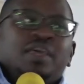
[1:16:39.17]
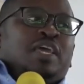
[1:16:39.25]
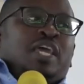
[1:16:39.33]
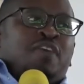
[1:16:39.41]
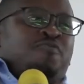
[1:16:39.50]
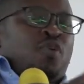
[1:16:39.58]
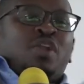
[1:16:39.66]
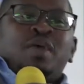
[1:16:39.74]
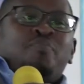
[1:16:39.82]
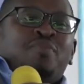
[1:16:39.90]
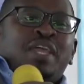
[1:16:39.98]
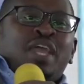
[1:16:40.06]
If we're only
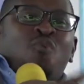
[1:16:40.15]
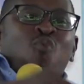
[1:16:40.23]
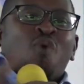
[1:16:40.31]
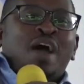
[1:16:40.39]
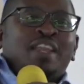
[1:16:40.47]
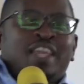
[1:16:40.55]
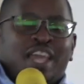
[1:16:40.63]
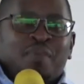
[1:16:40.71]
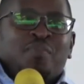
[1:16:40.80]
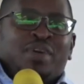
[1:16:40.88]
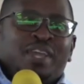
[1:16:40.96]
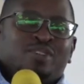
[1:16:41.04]
bringing one
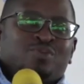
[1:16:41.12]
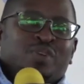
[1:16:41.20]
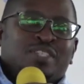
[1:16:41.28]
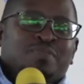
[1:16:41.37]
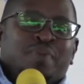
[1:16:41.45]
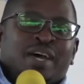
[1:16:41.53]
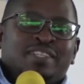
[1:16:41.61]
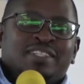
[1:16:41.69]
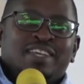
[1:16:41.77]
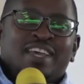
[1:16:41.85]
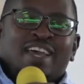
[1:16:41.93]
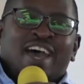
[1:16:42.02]
cable into ISPAT
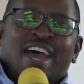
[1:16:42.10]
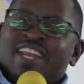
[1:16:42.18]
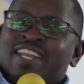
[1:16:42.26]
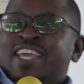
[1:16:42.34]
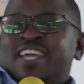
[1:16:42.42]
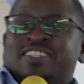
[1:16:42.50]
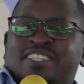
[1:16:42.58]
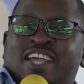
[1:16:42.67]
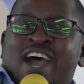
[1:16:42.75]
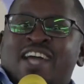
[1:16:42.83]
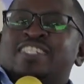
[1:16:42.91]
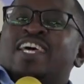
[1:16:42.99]
and it gets
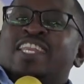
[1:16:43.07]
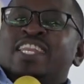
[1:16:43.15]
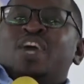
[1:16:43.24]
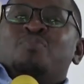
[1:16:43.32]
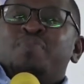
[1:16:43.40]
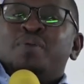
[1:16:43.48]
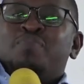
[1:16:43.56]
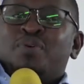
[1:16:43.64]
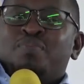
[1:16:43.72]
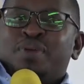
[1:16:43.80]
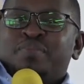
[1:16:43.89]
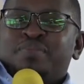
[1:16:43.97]
cut, there'll be a
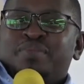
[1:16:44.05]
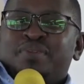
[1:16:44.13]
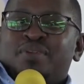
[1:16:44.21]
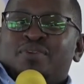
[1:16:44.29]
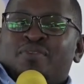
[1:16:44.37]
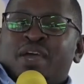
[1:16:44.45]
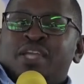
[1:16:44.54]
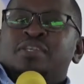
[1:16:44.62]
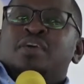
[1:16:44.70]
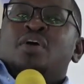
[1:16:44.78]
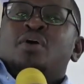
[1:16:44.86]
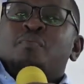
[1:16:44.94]
problem, right?
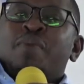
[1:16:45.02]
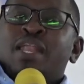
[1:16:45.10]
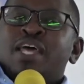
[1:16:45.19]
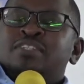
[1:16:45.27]
But let's